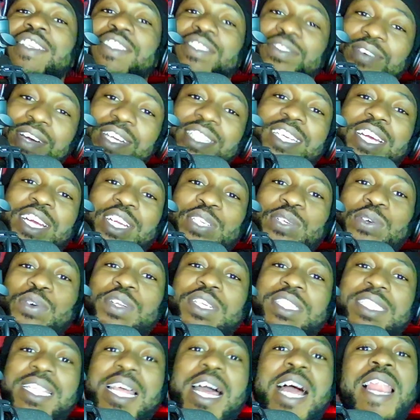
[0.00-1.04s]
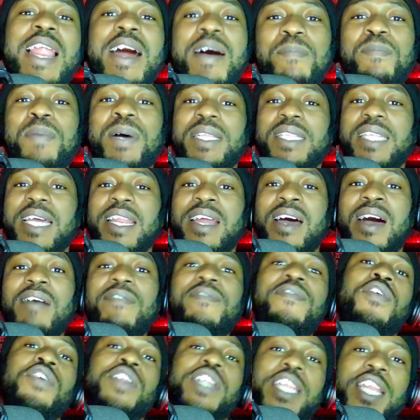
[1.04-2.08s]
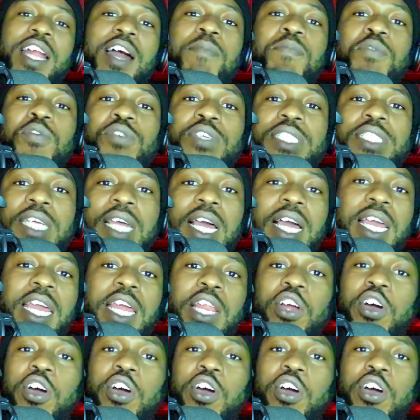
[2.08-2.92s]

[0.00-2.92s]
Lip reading: Watch out, show the style and pattern and fun in our music again.